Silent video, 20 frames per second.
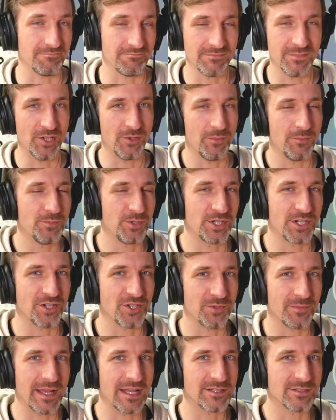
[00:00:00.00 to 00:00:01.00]
you know, put it on your
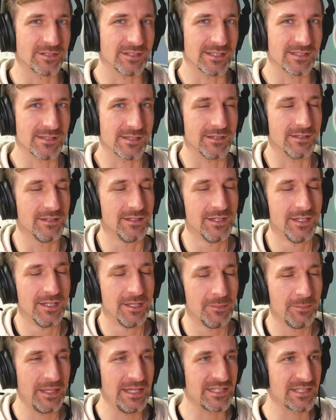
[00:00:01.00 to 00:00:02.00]
mantle as a
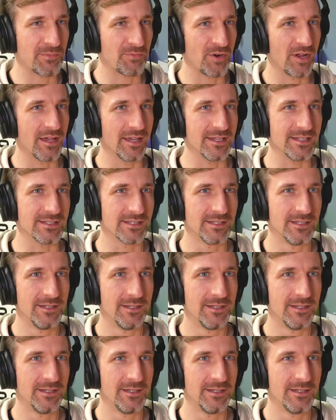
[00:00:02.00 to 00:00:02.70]
piece of pride,